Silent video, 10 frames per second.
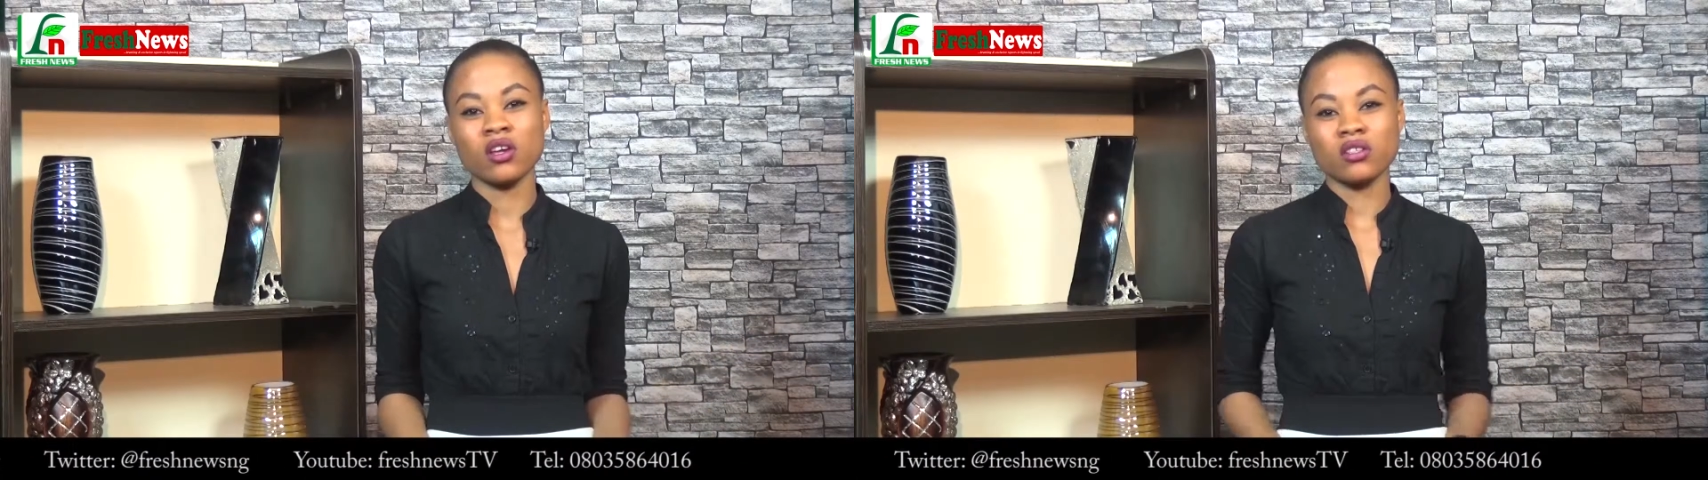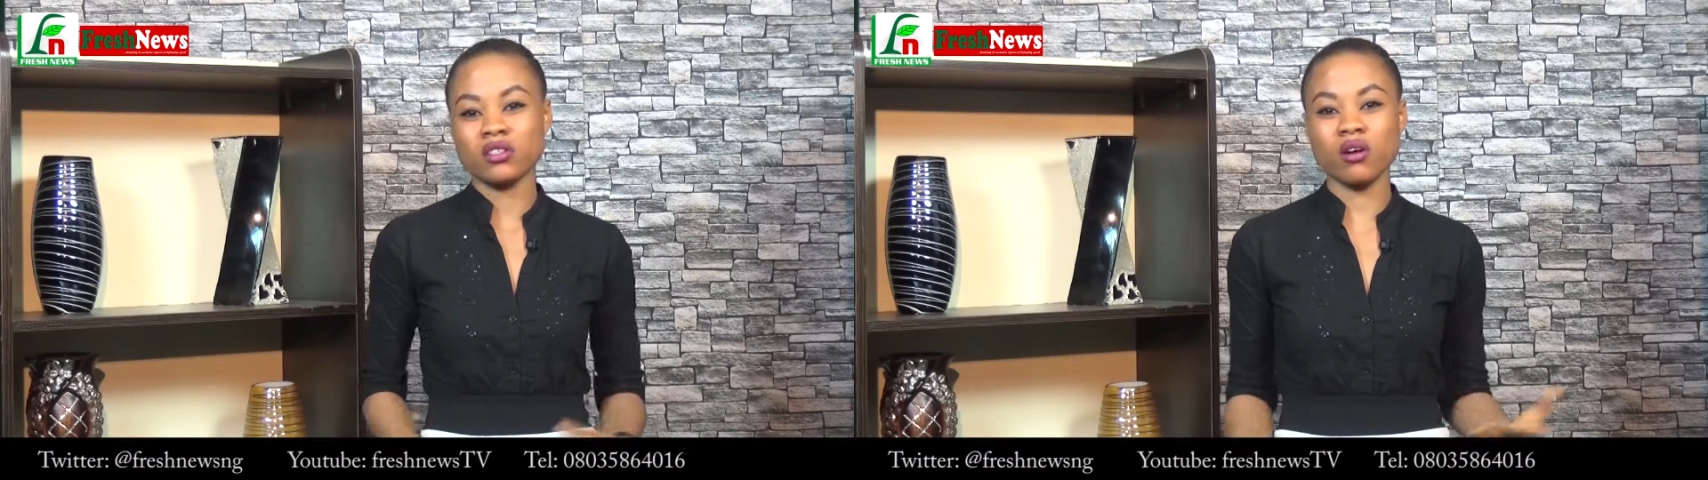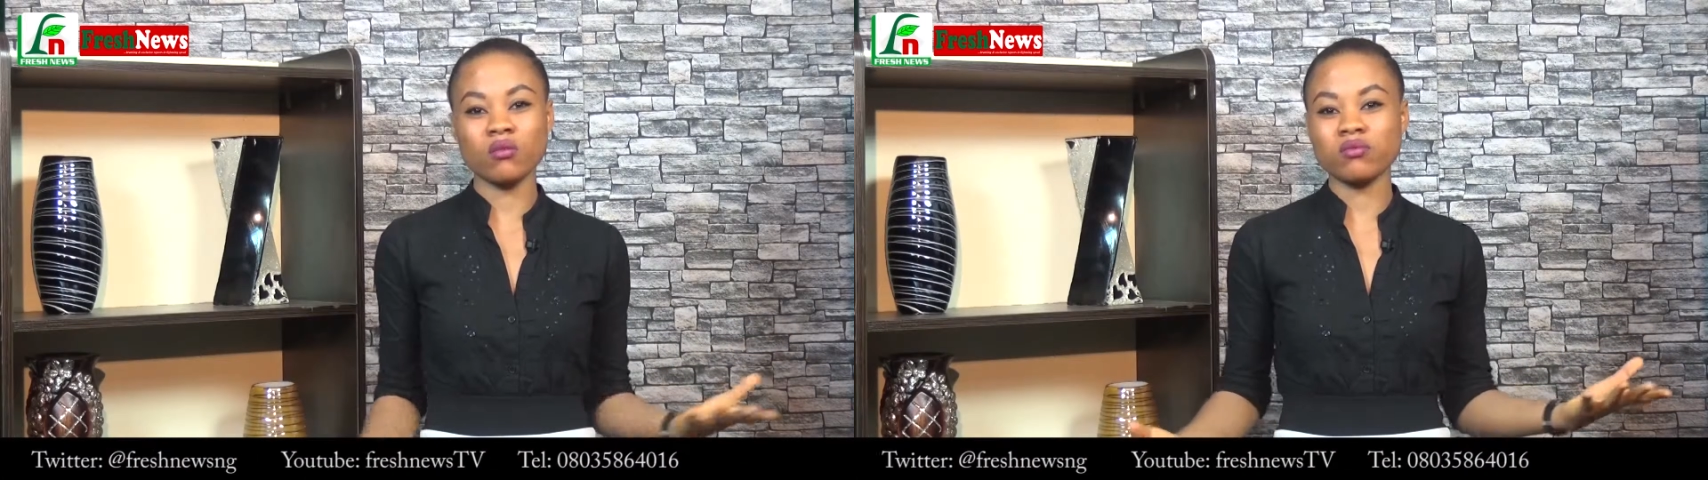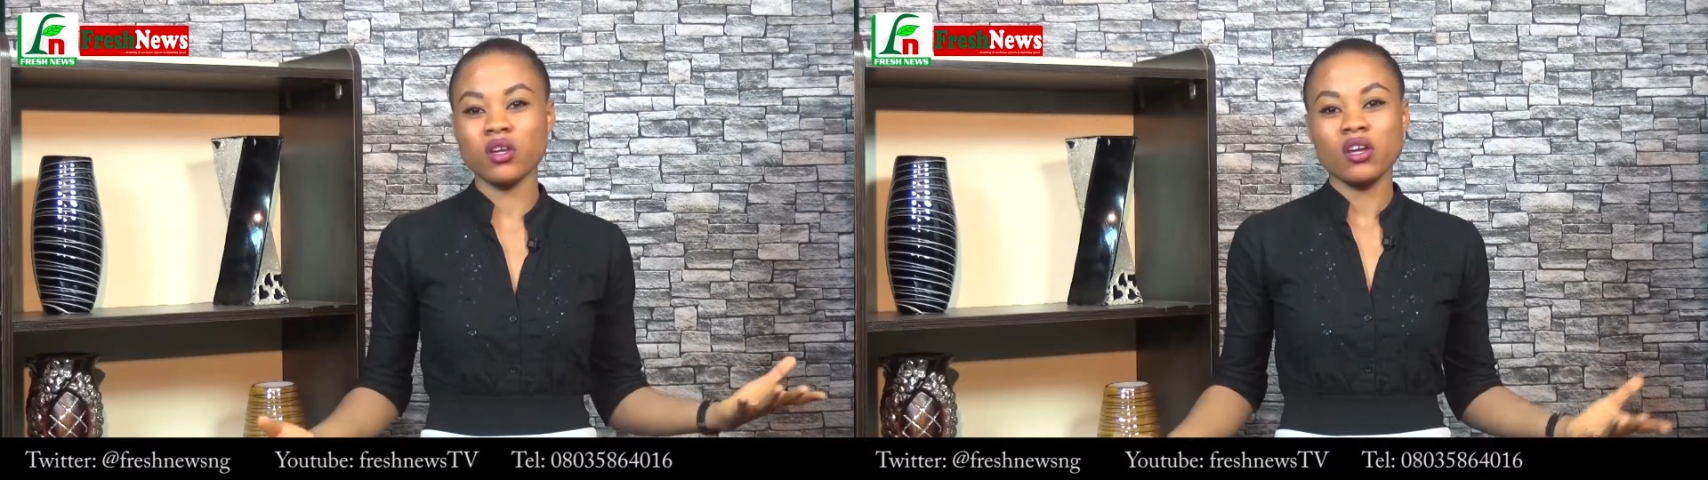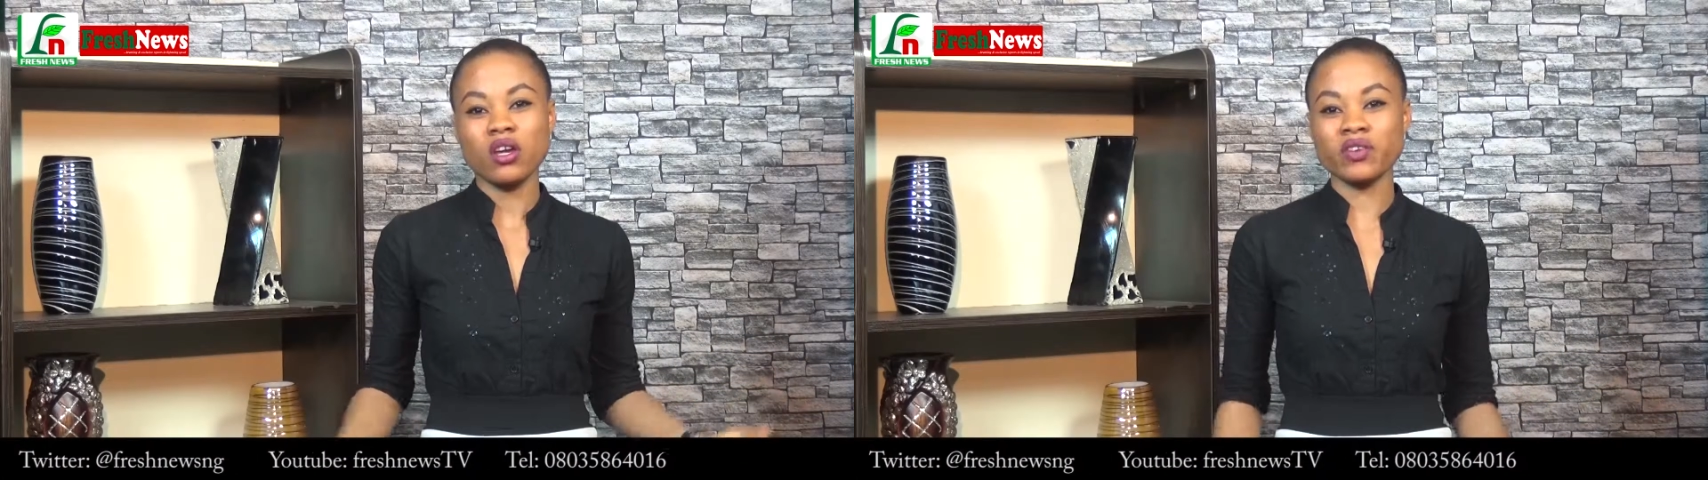so
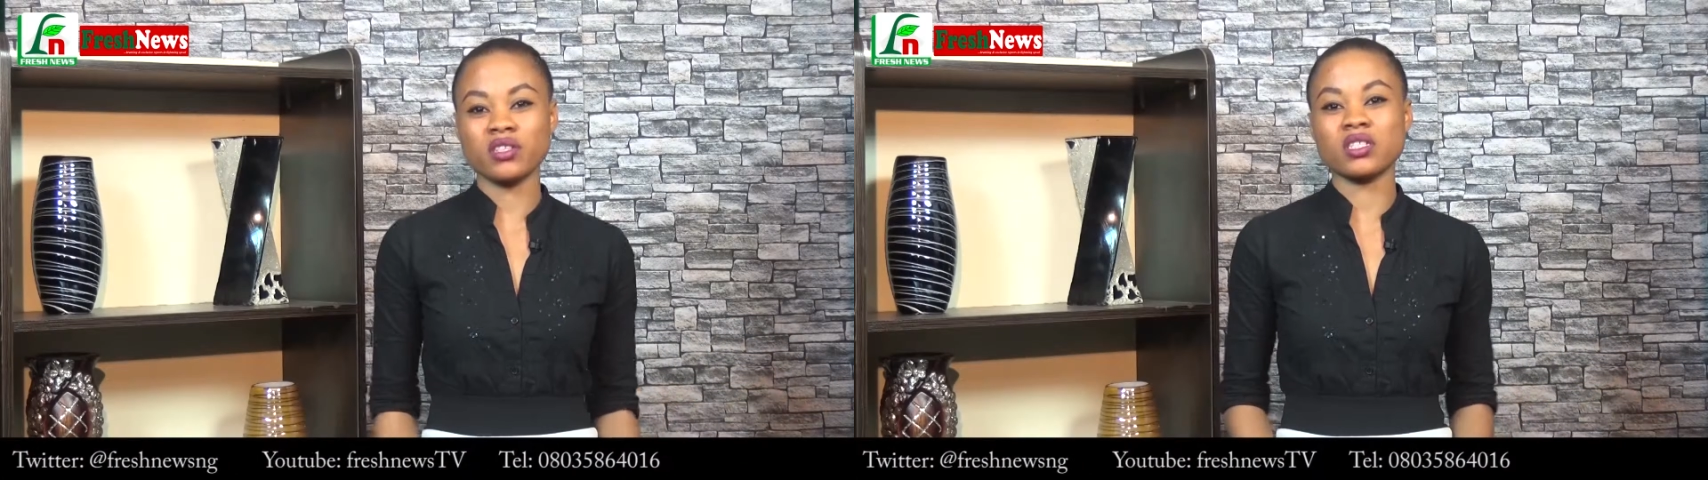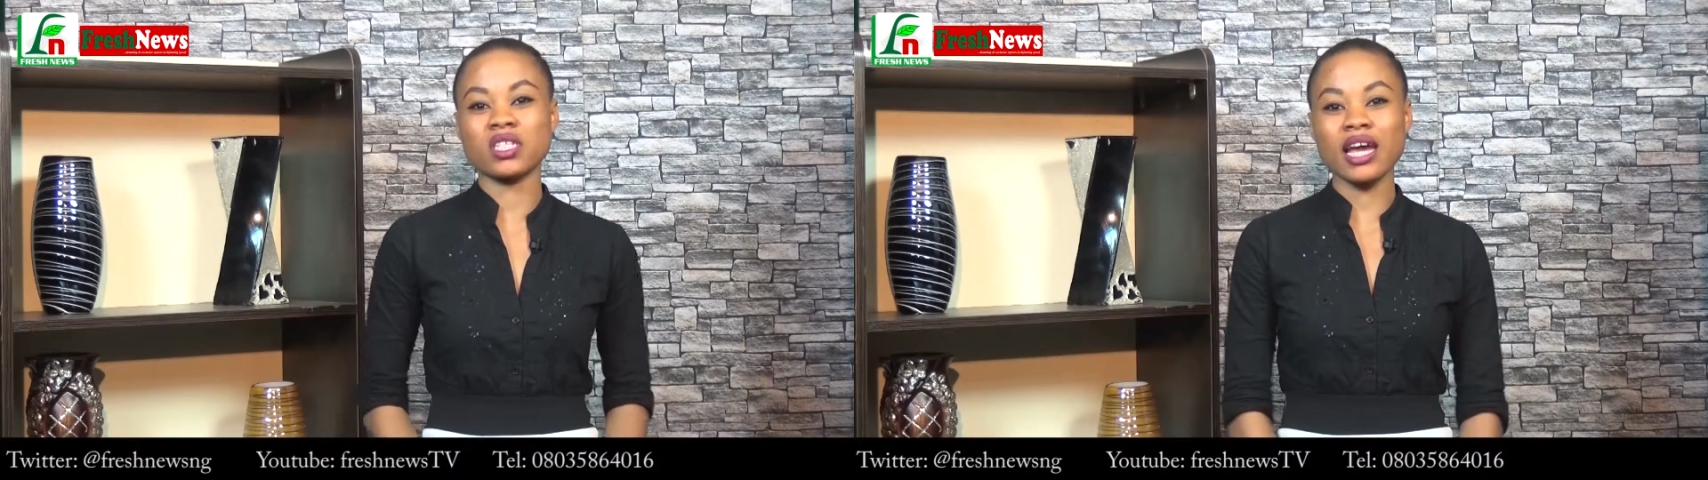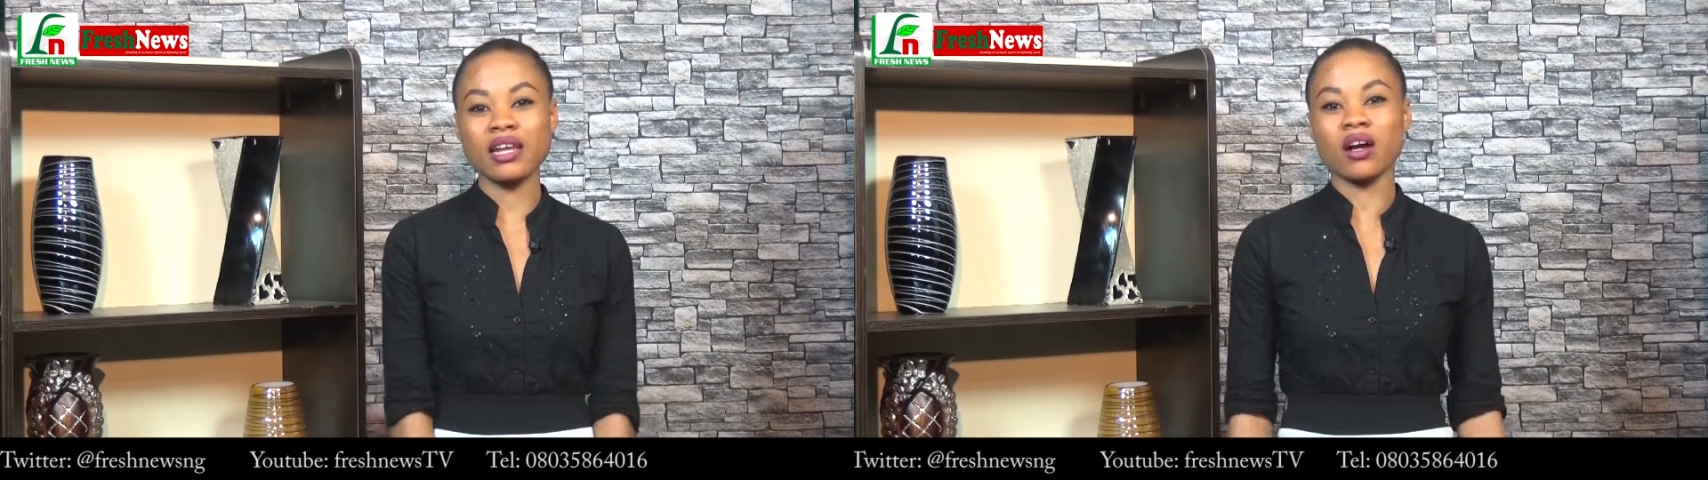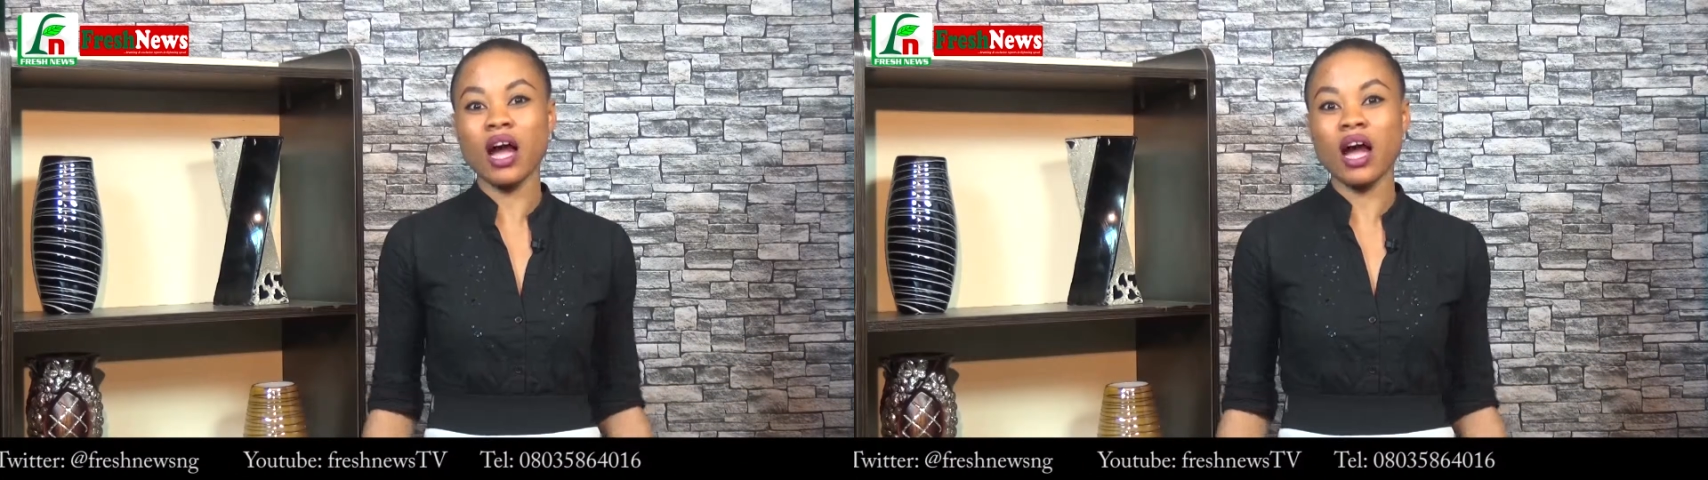if you decide